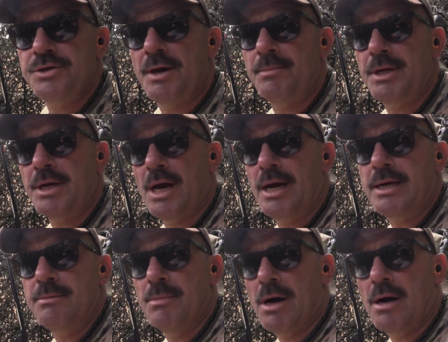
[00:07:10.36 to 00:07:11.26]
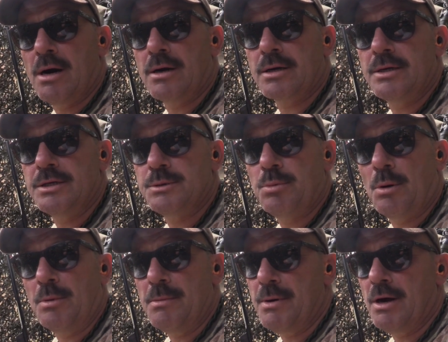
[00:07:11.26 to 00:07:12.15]
70-80 mark, and it's
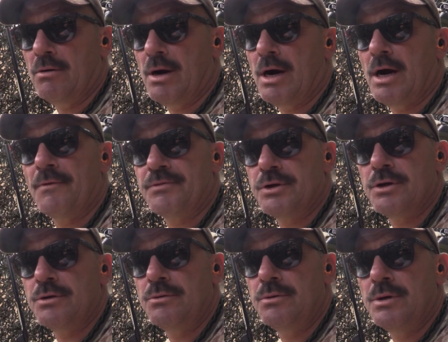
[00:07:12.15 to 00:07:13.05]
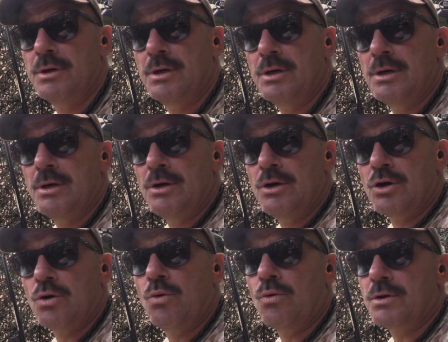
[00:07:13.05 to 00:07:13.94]
probably about 1:30,
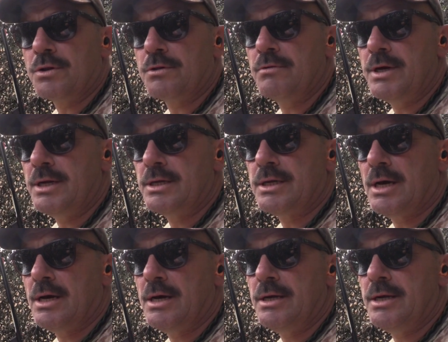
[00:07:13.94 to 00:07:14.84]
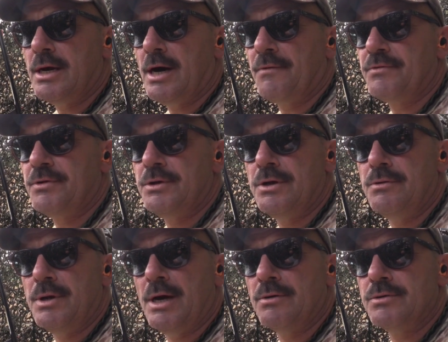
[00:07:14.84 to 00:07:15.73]
2:45 in the
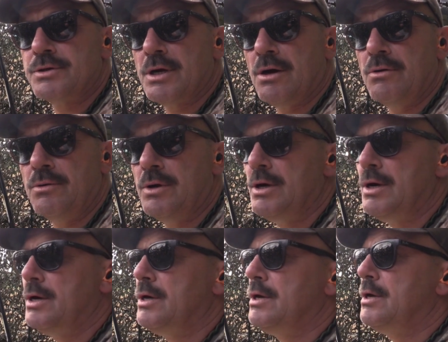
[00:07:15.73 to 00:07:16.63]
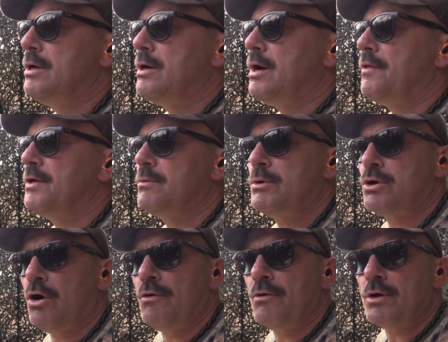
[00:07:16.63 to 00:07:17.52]
afternoon now. So I think we've
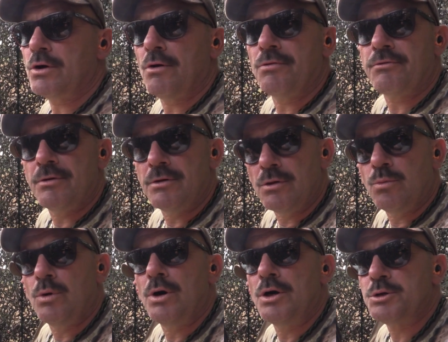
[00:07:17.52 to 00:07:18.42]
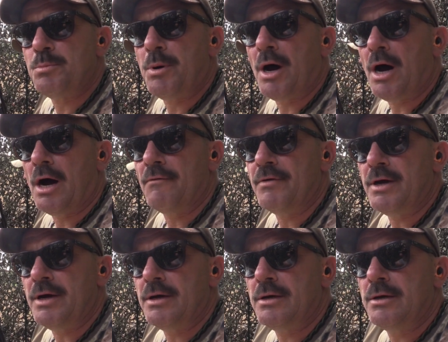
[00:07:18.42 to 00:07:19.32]
gone through the worst part of
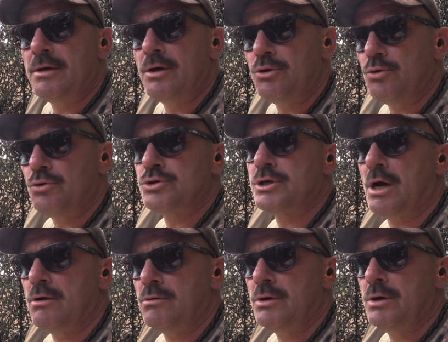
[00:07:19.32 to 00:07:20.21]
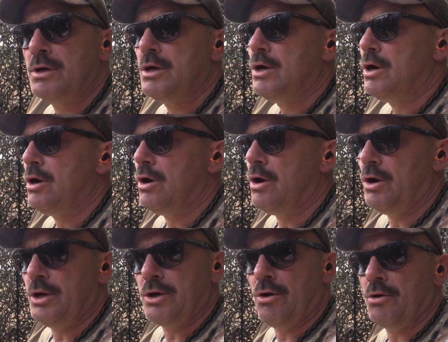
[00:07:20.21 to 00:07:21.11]
it, and also
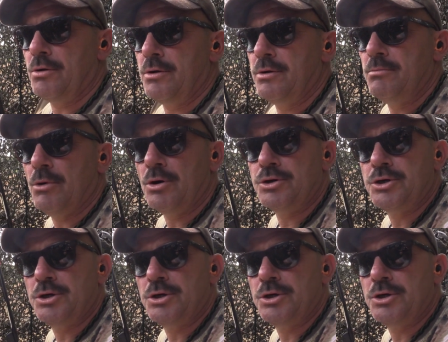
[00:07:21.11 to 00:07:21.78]
early on my